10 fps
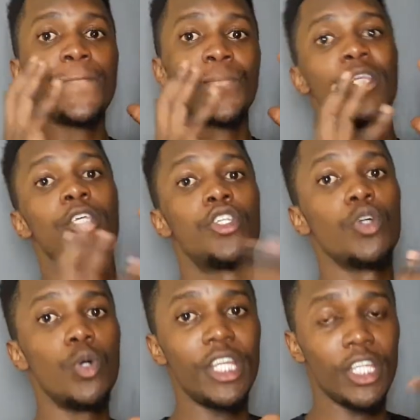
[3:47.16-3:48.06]

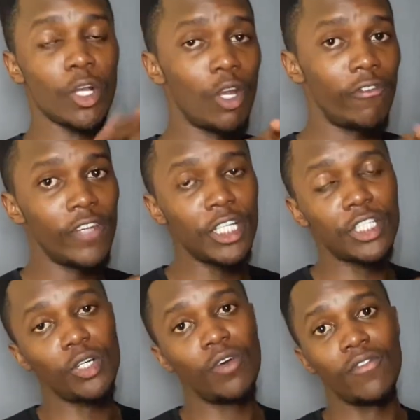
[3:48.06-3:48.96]
story, the conflict
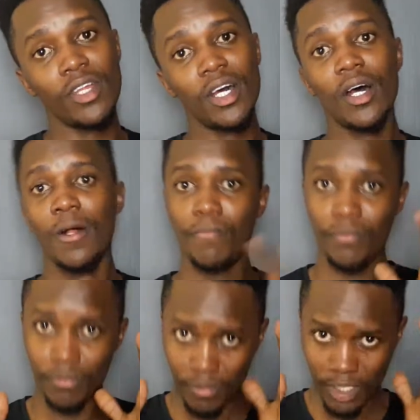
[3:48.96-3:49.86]

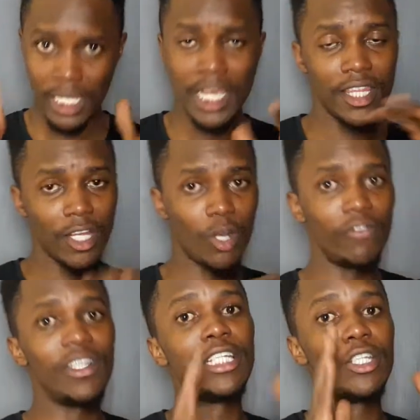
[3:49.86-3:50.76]

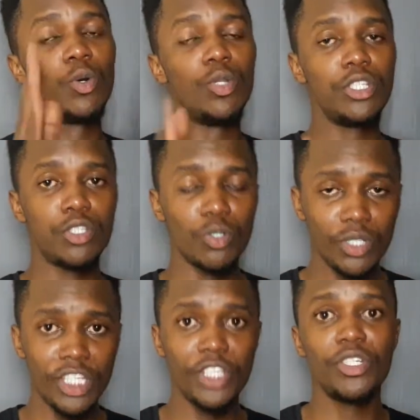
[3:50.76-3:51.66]
in the whole story.
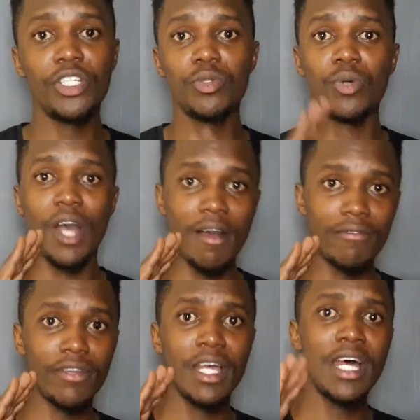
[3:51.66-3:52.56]
You need to have
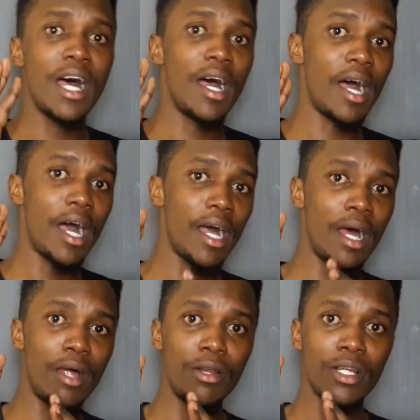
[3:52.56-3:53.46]
a
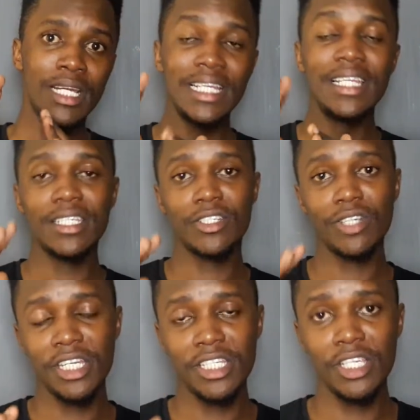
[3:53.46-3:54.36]
clear
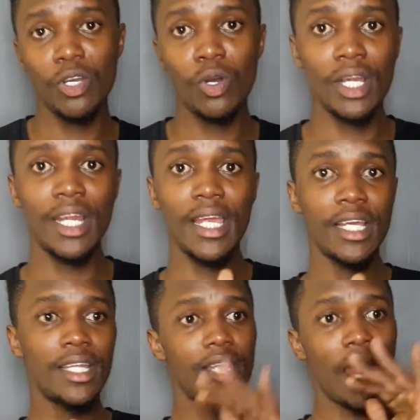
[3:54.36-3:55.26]
strategy on, like,
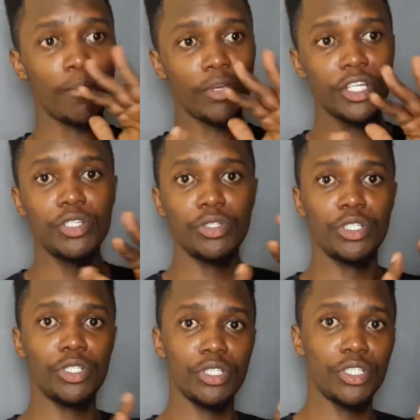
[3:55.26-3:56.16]
I'm going to
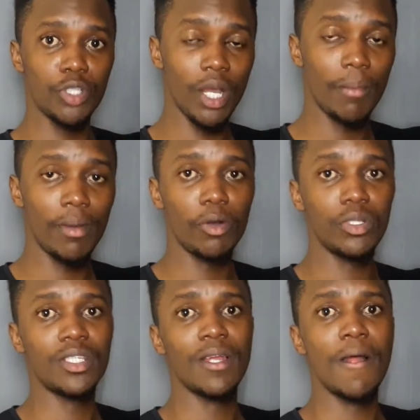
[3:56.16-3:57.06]
talk about
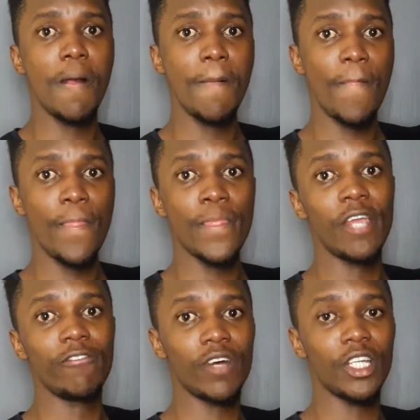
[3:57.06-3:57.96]

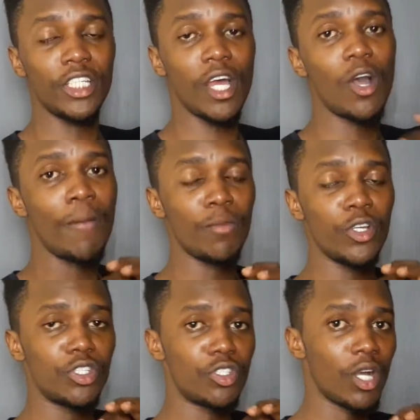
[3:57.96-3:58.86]
Naivasha, or I'm going to
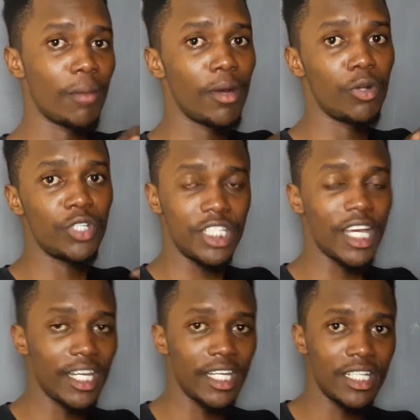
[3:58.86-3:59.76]
talk about
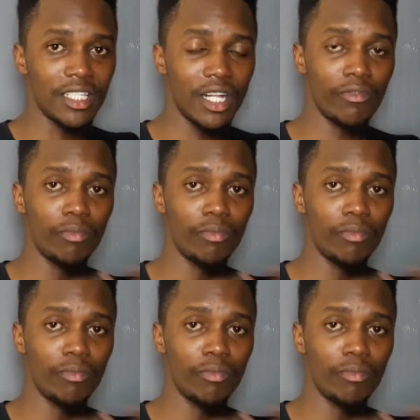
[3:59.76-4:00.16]
China itself, I'm